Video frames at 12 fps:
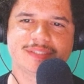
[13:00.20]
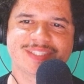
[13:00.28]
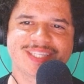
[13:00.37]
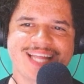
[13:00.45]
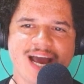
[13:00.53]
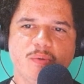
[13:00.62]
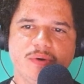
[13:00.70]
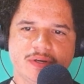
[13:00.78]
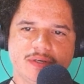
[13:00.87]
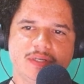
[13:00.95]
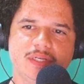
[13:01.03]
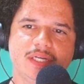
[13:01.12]

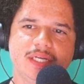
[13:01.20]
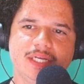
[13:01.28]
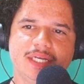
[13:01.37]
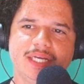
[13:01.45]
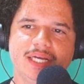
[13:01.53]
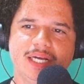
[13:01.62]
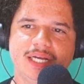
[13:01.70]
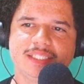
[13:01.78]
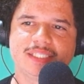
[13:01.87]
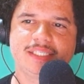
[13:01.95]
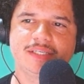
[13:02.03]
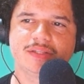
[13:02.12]
louder, and
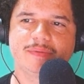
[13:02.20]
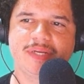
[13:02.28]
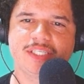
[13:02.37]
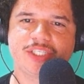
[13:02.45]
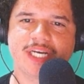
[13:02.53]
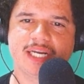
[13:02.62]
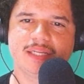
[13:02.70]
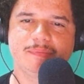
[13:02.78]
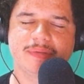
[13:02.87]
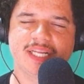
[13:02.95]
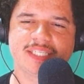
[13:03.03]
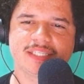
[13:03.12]
still the men chatted
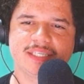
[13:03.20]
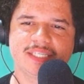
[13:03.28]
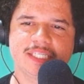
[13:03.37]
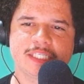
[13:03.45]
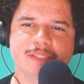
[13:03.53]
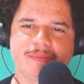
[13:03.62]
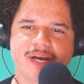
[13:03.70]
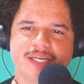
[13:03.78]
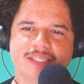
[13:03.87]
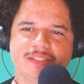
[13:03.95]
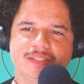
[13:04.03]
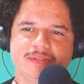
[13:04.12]
pleasantly and
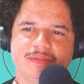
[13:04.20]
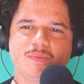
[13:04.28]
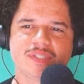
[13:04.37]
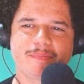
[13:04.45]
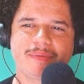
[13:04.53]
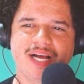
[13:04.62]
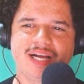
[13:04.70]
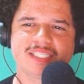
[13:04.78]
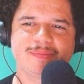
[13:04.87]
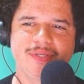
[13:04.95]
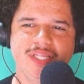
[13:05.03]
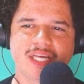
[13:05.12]
smiled. Was it
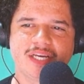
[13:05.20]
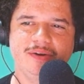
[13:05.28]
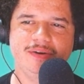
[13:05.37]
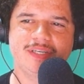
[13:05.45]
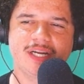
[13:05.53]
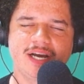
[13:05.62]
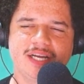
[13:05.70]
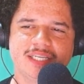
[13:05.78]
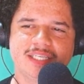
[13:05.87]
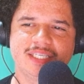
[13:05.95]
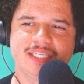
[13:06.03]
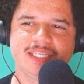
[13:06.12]
possible they heard not?
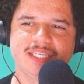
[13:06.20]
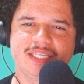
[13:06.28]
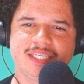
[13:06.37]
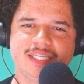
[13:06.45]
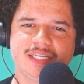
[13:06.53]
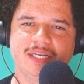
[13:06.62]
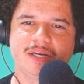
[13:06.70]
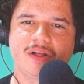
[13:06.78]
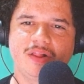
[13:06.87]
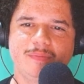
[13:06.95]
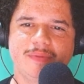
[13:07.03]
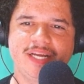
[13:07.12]

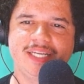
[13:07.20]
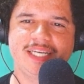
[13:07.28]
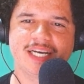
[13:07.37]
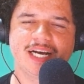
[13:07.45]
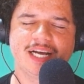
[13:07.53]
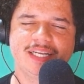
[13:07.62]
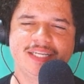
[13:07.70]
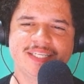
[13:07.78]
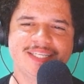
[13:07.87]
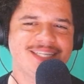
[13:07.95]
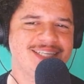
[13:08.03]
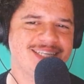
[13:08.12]
Almighty God!
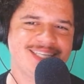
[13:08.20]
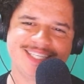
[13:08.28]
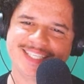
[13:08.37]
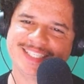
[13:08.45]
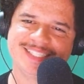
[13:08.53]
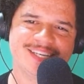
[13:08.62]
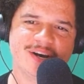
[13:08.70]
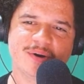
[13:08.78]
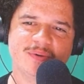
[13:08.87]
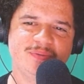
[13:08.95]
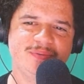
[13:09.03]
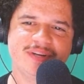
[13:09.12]

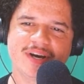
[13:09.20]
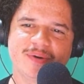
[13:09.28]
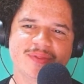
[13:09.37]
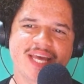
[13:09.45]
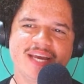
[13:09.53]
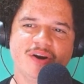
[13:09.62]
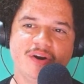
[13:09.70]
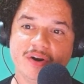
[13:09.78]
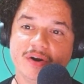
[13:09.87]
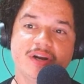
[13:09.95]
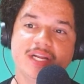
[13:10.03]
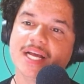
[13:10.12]
No, they
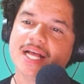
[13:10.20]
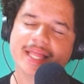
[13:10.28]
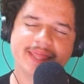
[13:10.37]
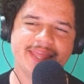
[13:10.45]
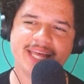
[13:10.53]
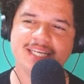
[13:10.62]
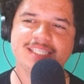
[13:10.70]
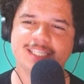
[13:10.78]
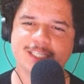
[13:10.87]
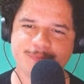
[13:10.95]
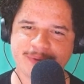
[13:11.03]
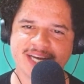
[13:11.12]
heard, they
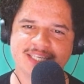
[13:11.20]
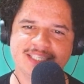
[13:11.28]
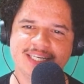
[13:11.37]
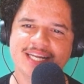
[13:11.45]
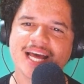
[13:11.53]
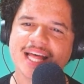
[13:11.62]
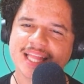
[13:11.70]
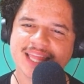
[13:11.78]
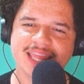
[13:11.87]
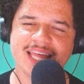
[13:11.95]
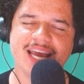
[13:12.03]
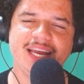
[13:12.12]
suspected,
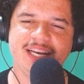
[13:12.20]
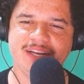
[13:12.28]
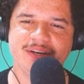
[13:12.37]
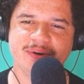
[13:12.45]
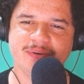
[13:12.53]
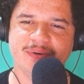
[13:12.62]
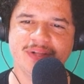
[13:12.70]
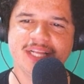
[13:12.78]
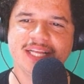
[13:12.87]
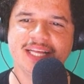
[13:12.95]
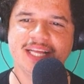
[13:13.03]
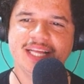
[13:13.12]
they knew.
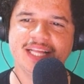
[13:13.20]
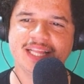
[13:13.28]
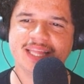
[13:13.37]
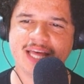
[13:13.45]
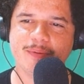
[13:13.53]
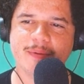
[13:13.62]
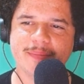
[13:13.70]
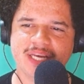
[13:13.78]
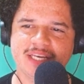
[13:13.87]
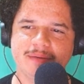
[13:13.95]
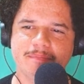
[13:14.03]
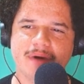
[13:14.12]
They were
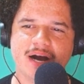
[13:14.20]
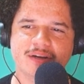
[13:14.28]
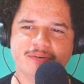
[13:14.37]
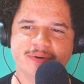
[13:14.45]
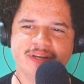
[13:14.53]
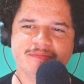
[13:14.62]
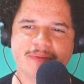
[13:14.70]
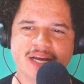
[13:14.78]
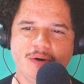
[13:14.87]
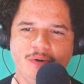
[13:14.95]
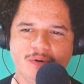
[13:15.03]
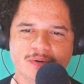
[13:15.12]
making mockery of my
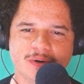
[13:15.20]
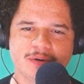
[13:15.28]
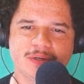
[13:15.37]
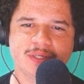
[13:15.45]
horror.